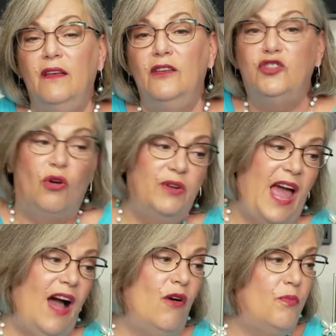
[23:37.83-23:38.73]
So
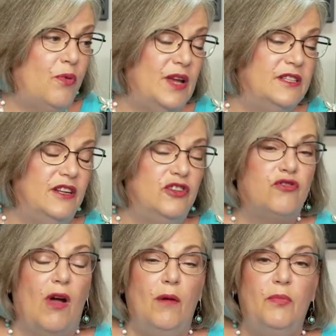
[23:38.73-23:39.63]
now President
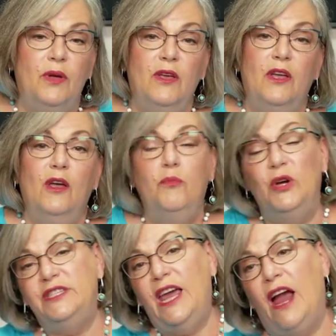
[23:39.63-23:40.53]
Trump
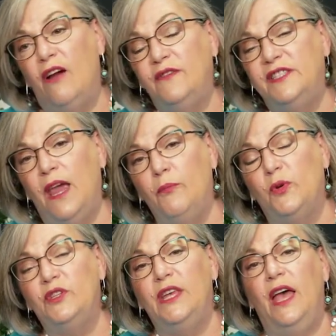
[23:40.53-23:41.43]
put tariffs
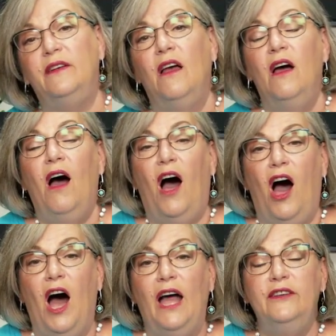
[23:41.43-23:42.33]
10%
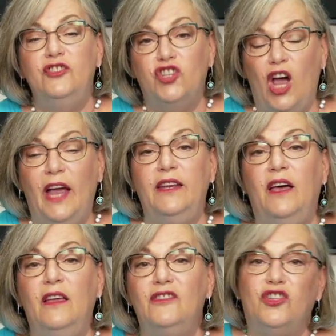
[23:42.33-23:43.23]
on
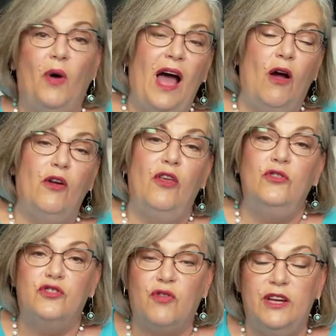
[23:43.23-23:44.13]
China. So how are
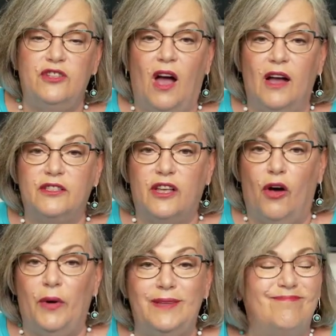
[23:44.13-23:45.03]
those trade talks
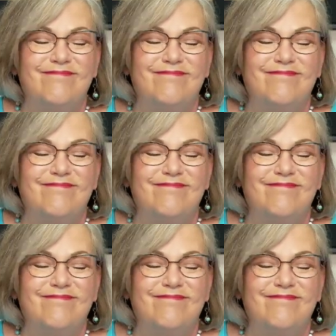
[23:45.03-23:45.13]
going?